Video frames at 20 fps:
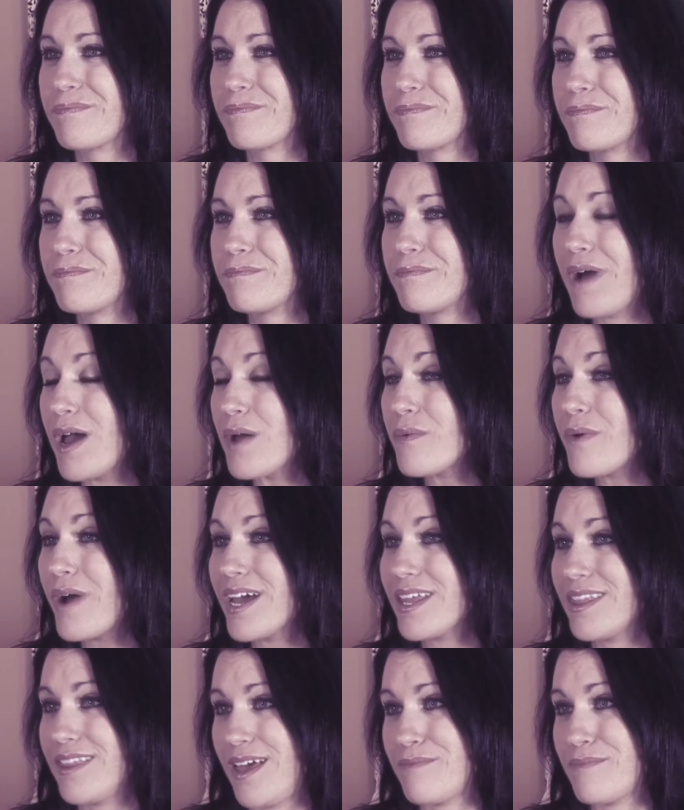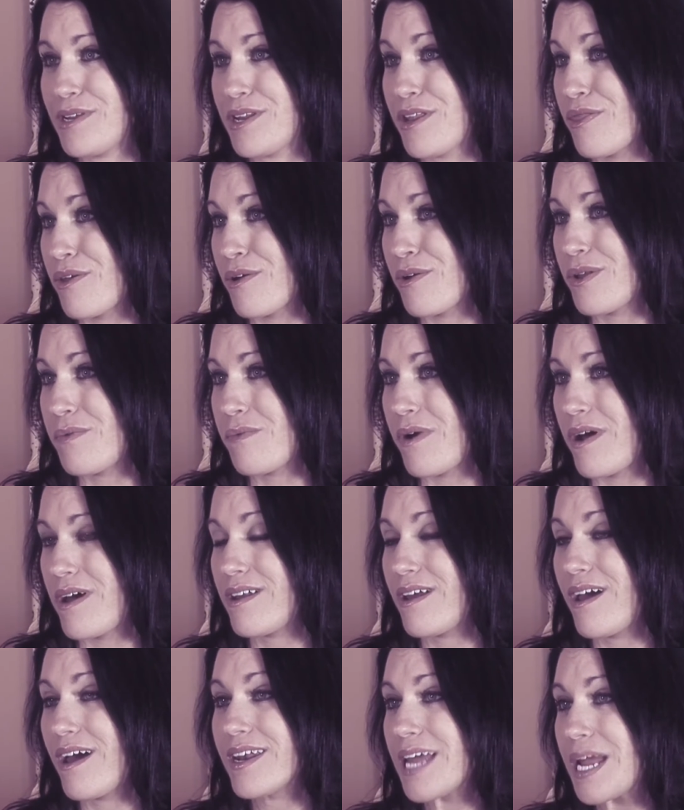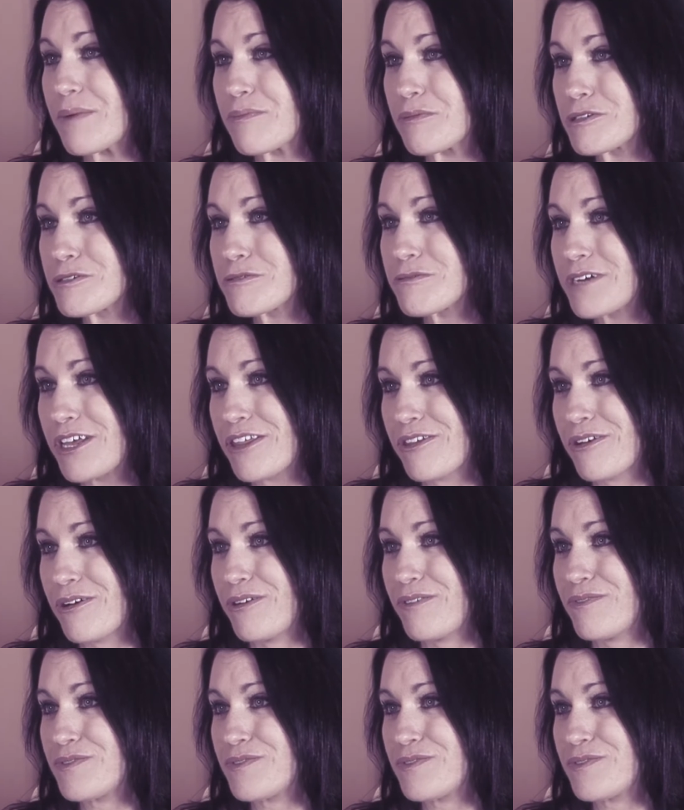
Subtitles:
My why led me to 31 on April 23rd of